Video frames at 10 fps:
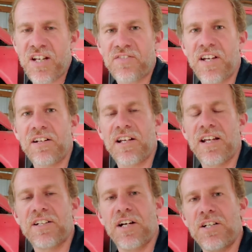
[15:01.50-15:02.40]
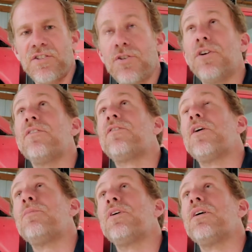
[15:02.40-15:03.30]
out, I had to undo it from
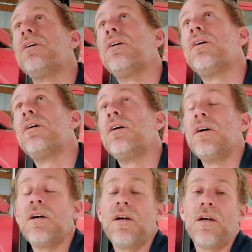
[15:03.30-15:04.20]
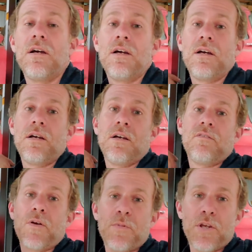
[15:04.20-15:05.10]
the
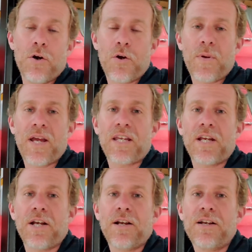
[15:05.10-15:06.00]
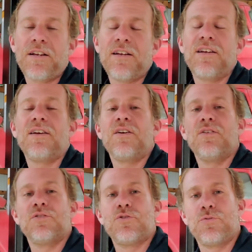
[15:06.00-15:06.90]
yoke back here,
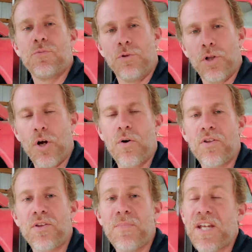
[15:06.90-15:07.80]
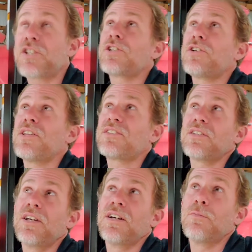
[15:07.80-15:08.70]
make sure that
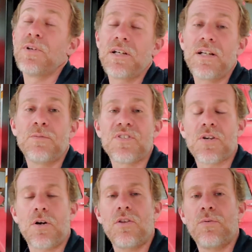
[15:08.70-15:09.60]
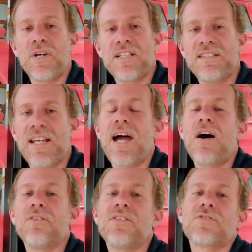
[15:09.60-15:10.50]
the rear end was all the way down
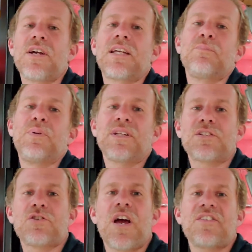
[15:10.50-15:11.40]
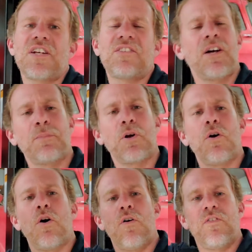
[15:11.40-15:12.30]
so I could pick the drive shaft up, go
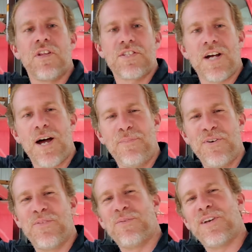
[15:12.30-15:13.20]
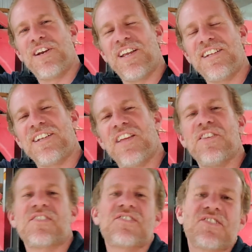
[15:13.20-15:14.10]
over the top of the rear end, and then
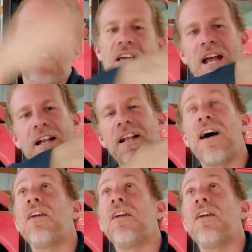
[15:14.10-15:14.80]
slide it out.